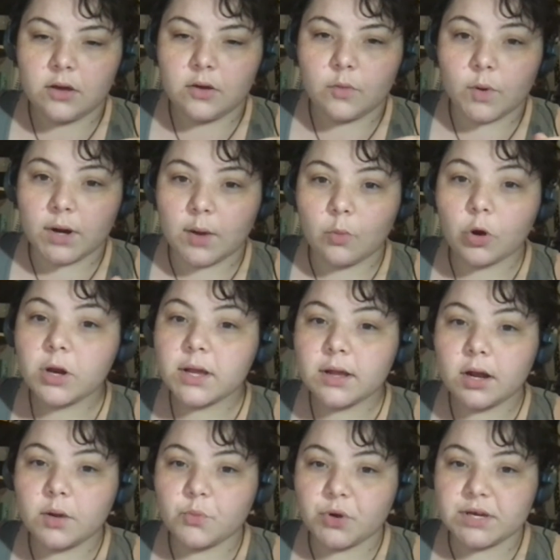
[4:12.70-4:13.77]
When I'm working
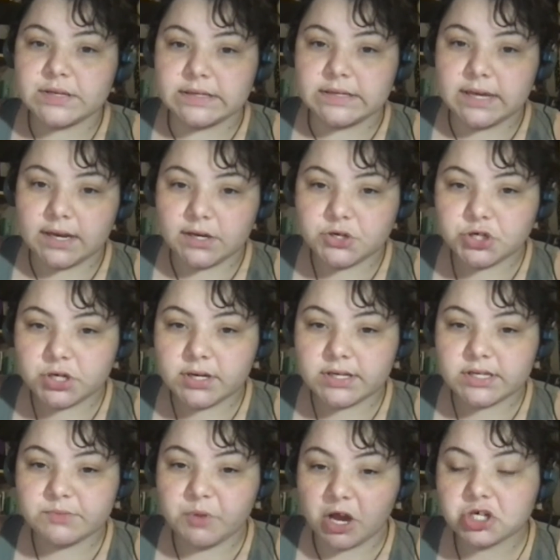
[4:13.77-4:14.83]
on a presentation,
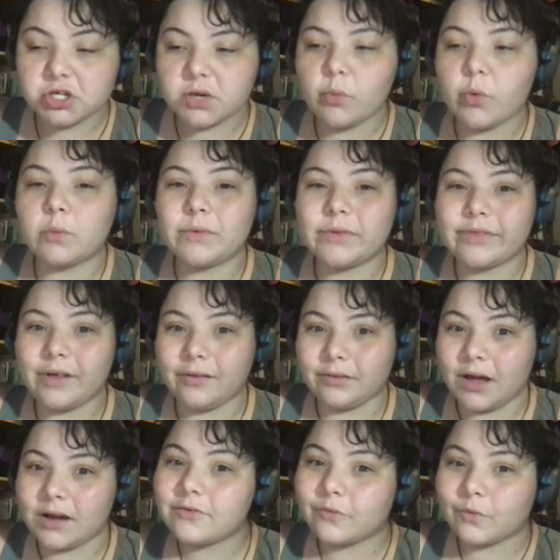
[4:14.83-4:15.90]
especially one with a
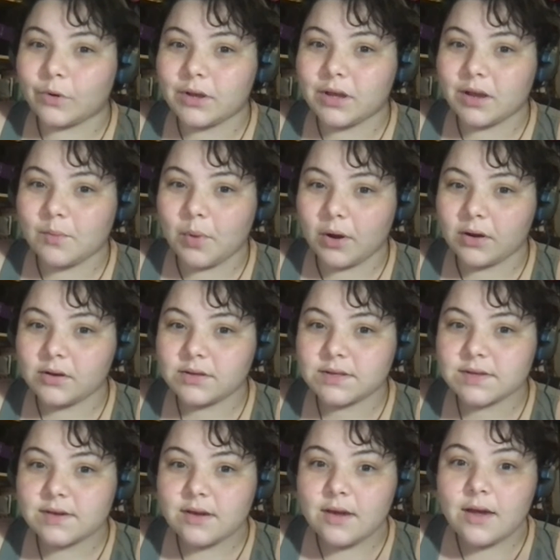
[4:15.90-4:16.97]
lot of working
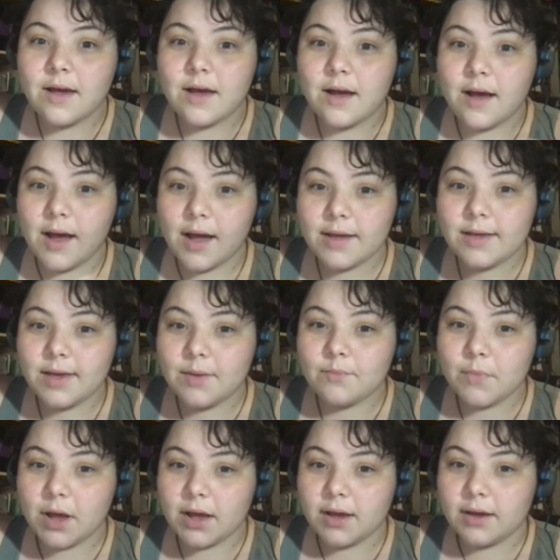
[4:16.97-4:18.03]
parts, I keep
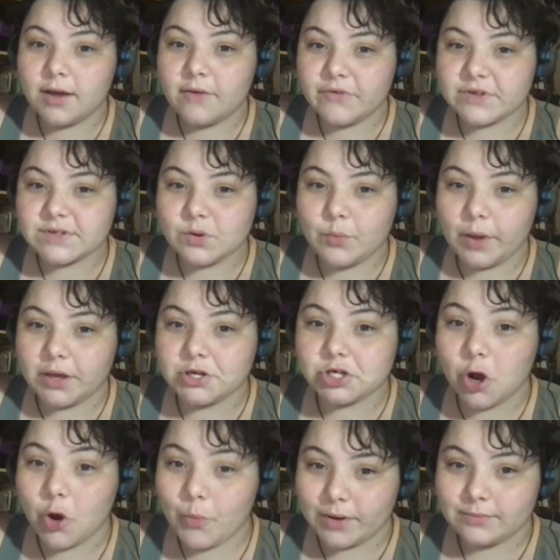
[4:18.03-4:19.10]
my FSO page
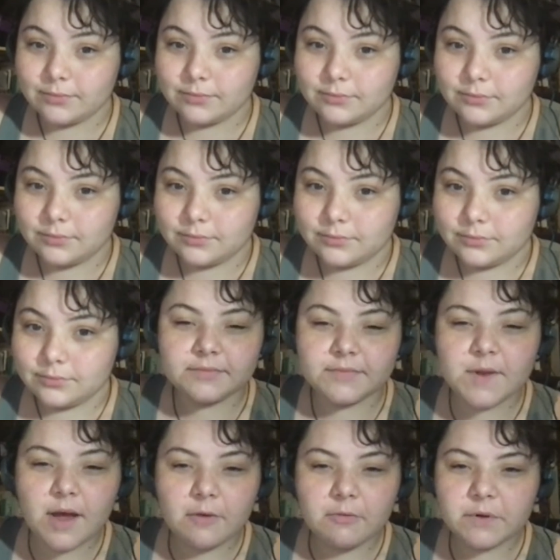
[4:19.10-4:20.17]
open.
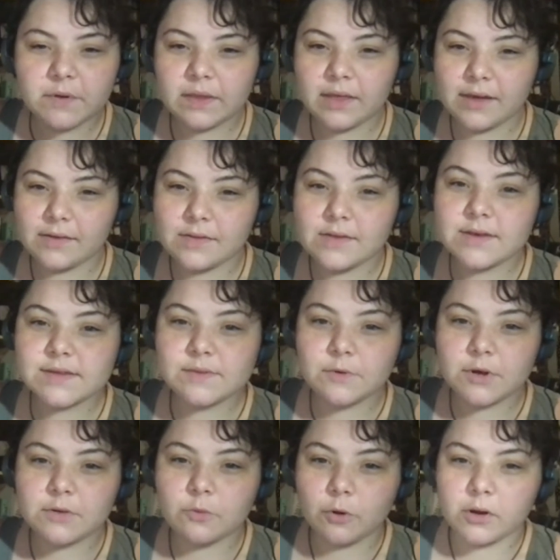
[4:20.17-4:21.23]
Not really like this
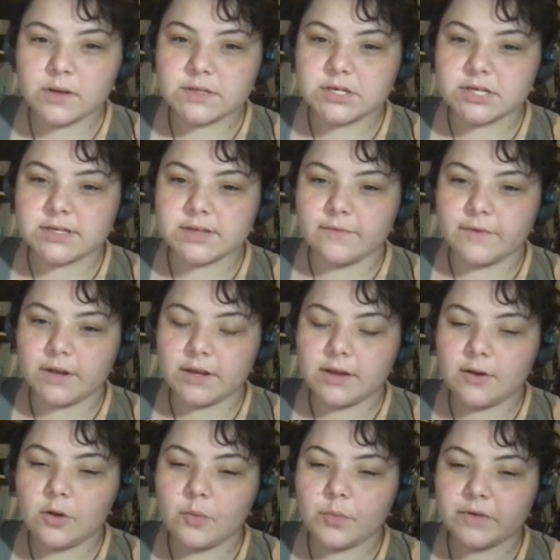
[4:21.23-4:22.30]
one where it's just a
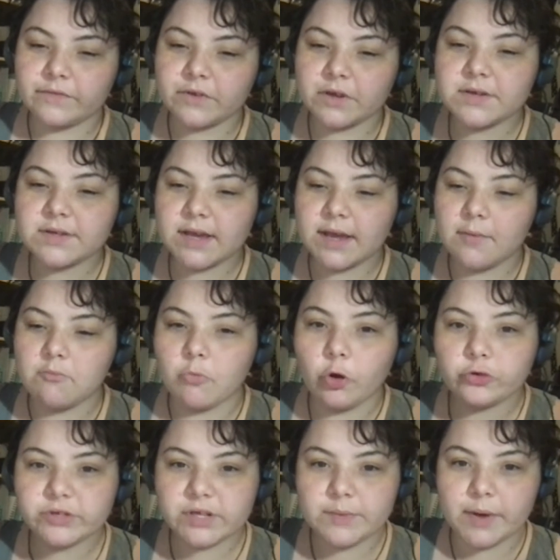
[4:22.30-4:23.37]
video, but if there's a
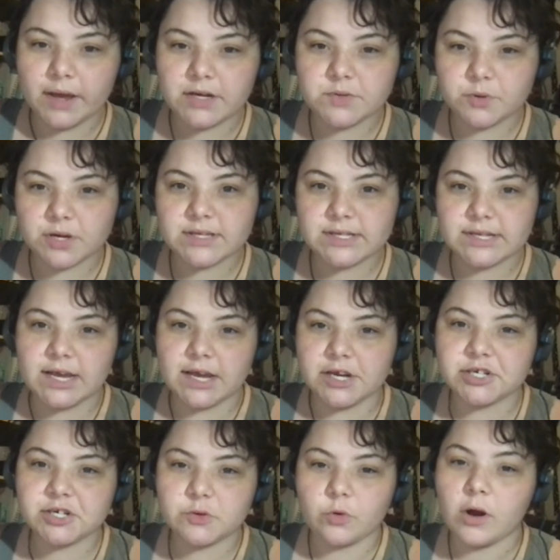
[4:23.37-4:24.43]
multi-page
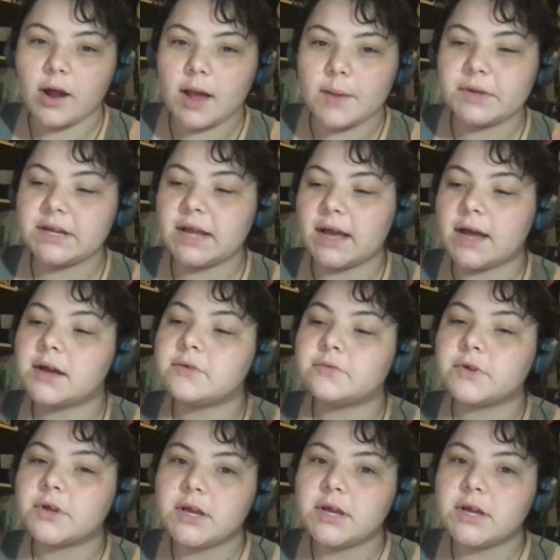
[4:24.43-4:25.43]
presentation where I might have